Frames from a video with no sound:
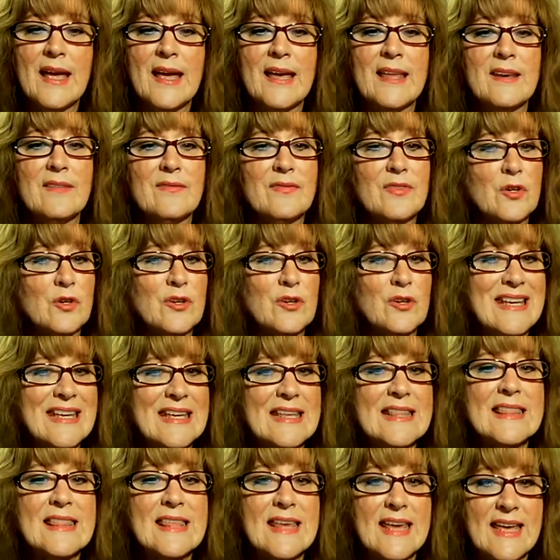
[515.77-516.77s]
And if there are
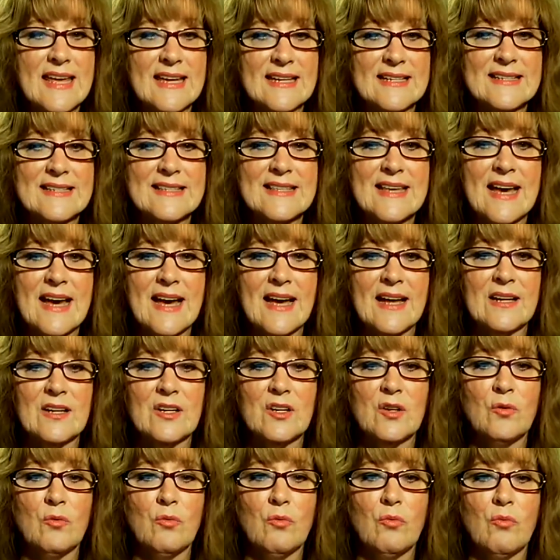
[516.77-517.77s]
key things that
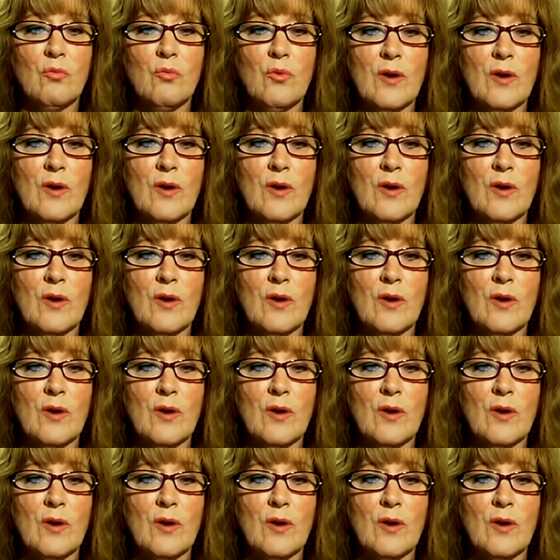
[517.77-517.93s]
you